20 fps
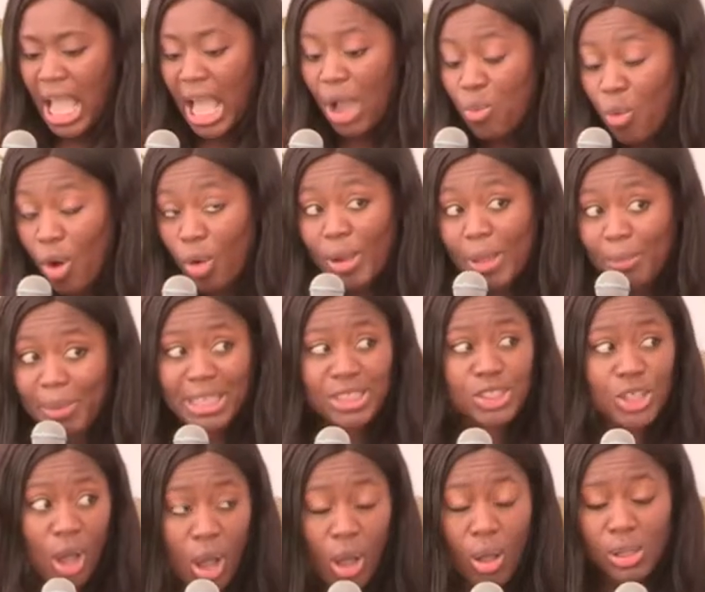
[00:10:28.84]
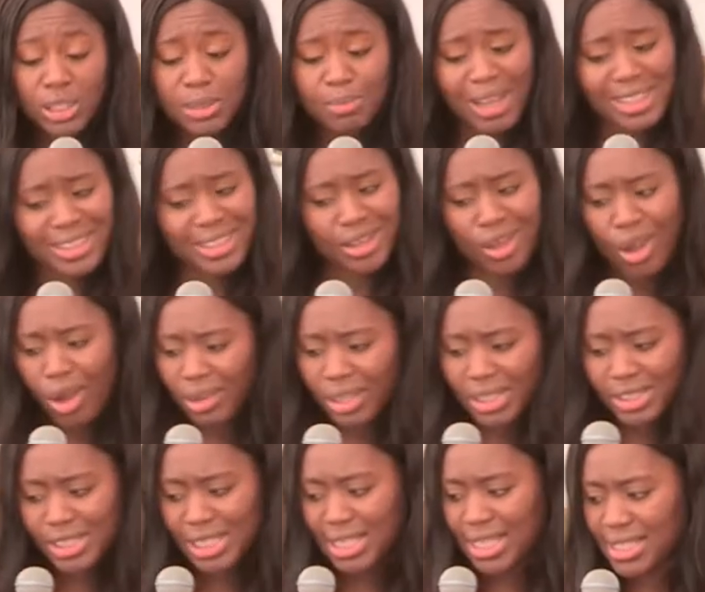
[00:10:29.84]
And what we're being told by the
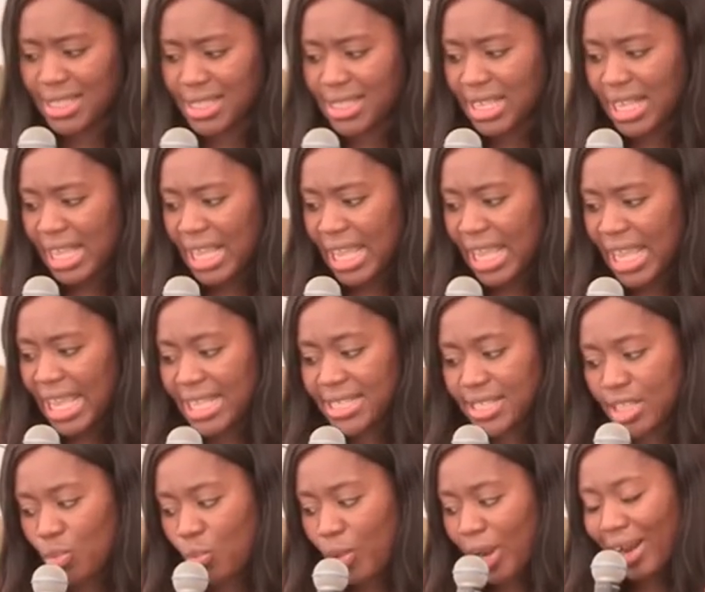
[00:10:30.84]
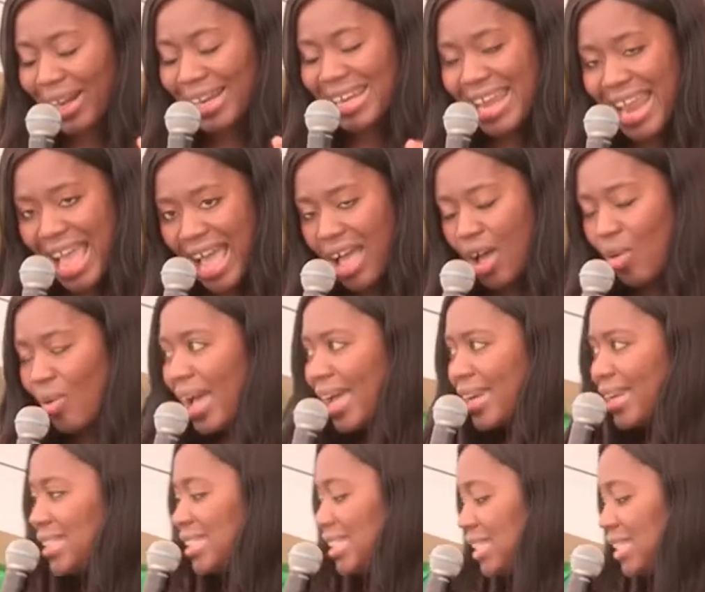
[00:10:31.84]
ecologists is that we are now at a